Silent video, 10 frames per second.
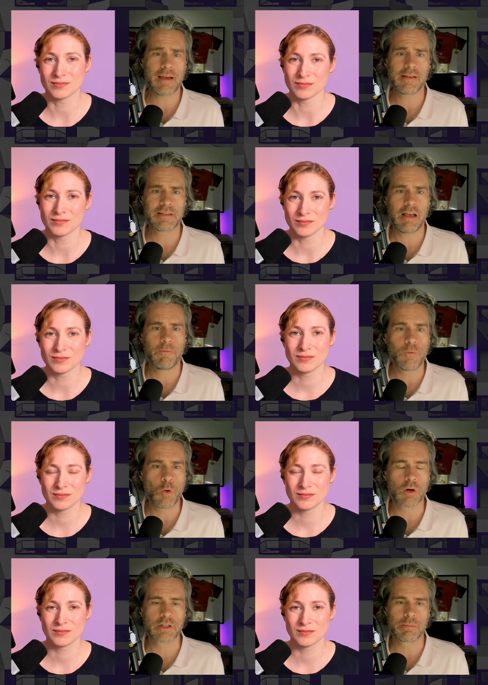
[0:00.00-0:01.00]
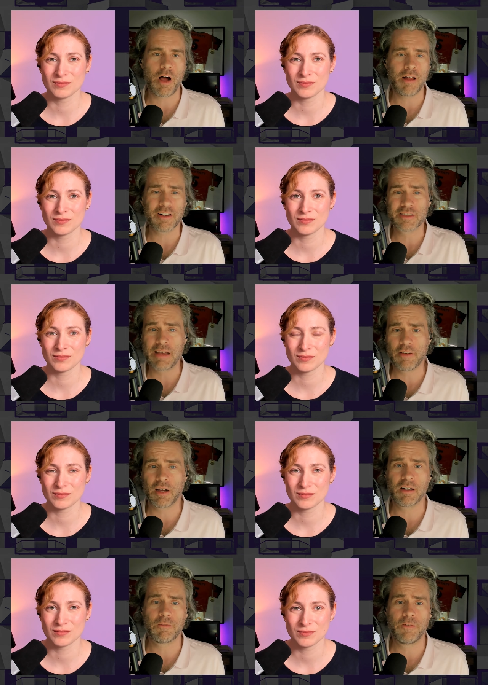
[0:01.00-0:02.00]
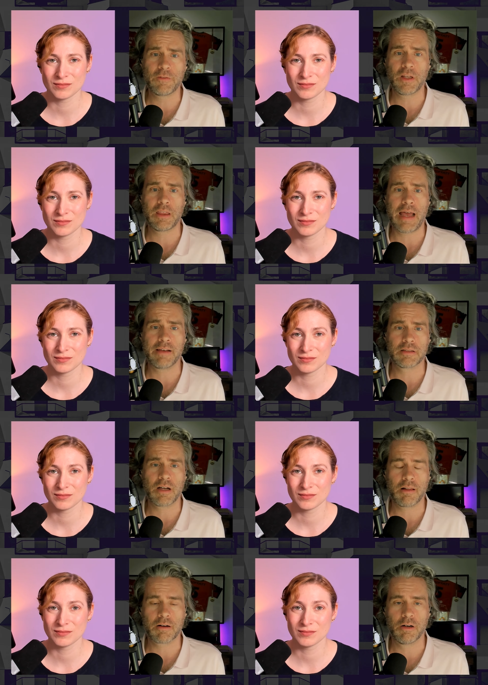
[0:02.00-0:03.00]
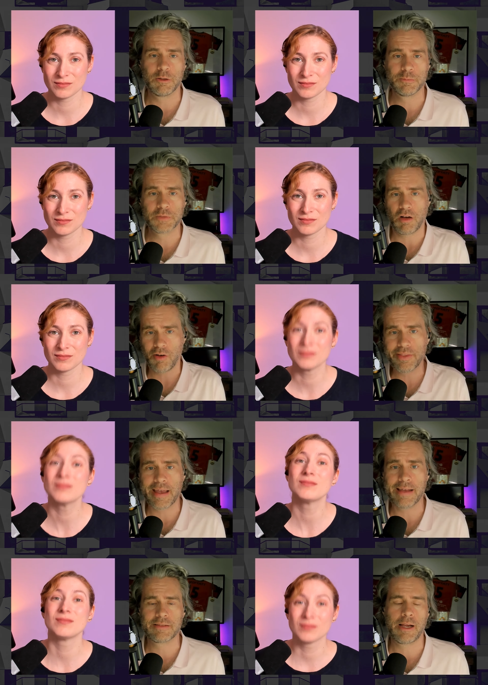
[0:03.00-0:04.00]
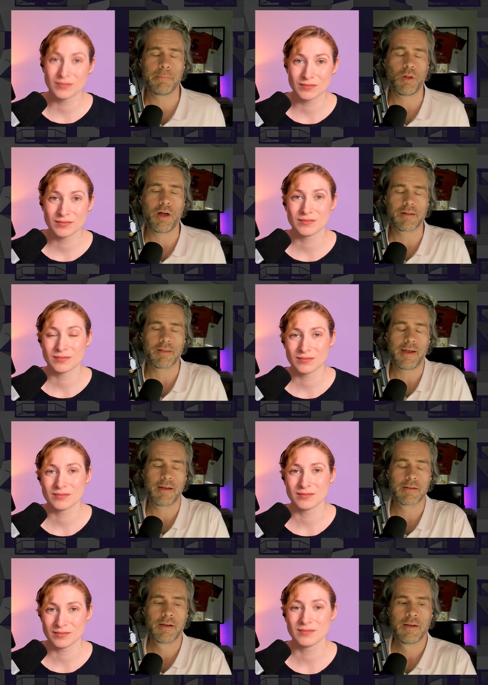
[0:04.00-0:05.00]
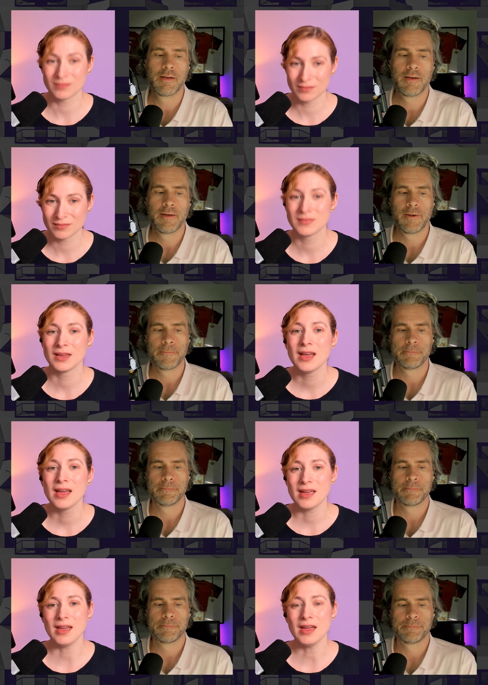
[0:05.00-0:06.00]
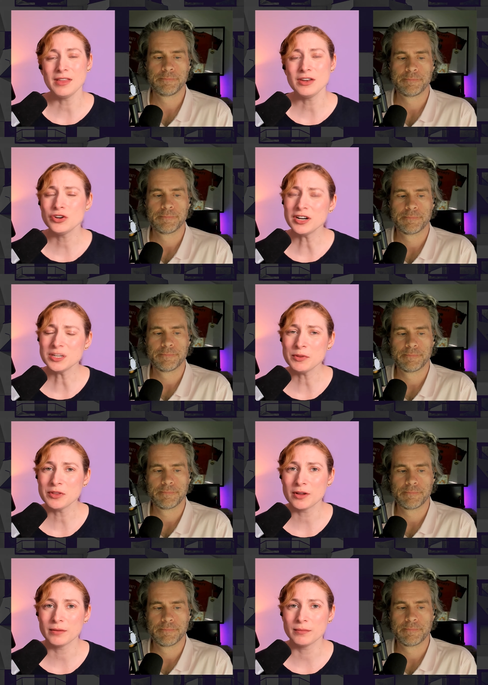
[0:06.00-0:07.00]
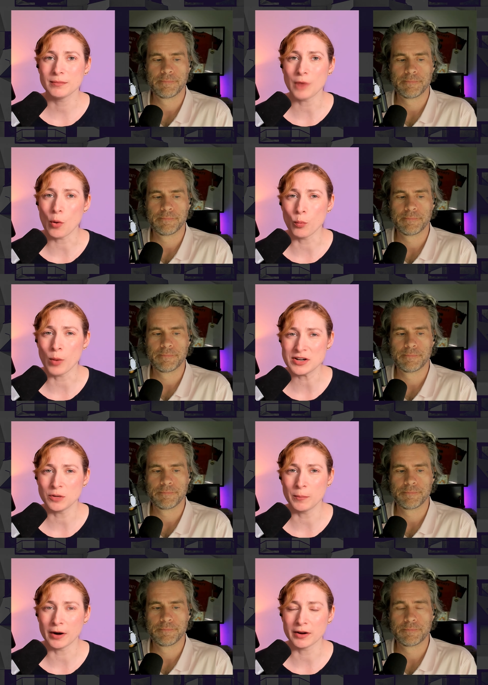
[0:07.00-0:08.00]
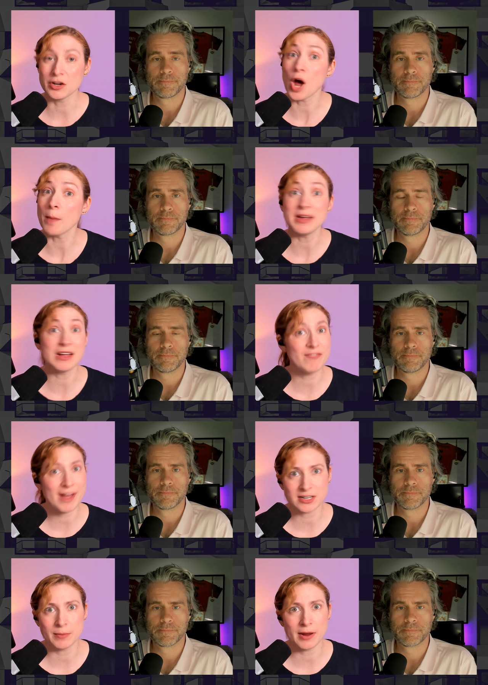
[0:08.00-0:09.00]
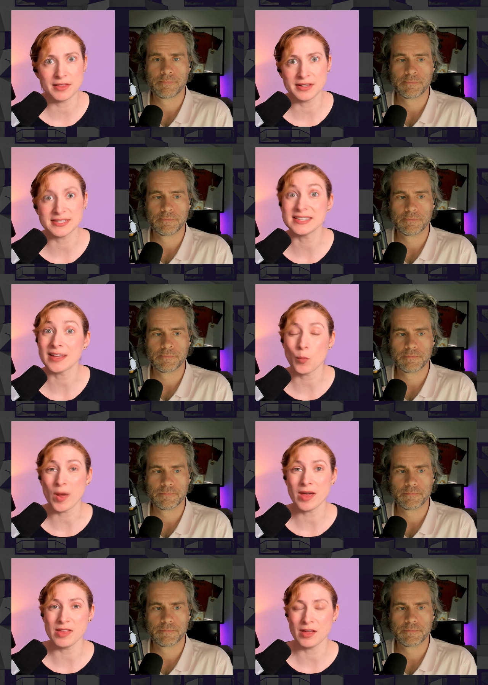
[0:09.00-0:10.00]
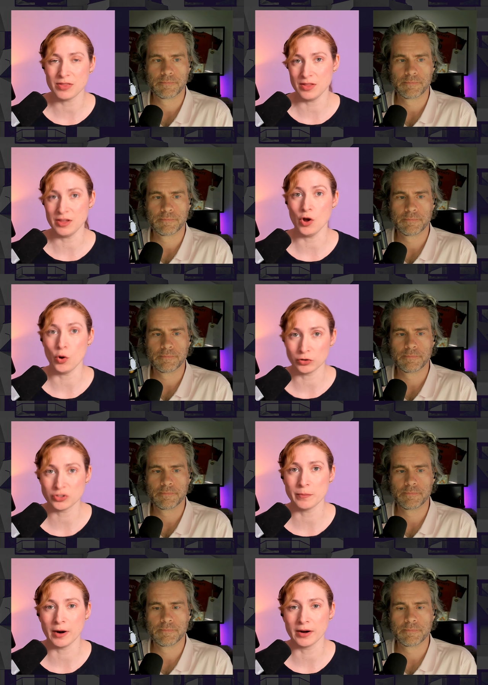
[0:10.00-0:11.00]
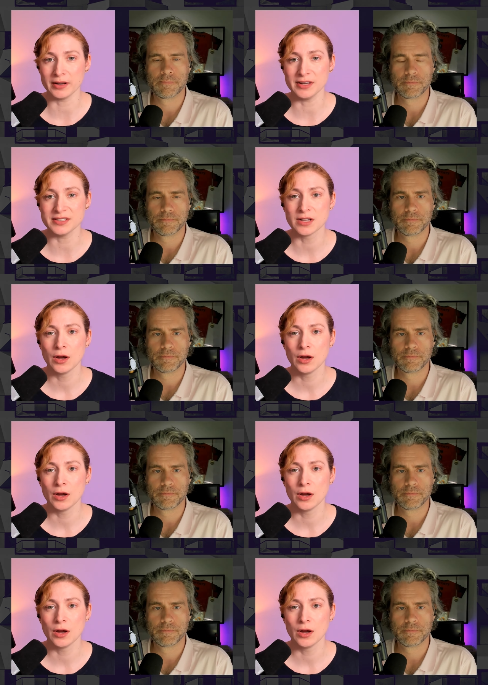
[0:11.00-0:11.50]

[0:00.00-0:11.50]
Speaker 1: I could sell four smaller $750,000 homes on that same plot of land.
Speaker 2: And then you talked about the uh, rental market not being affected by this the same way that the ownership market is.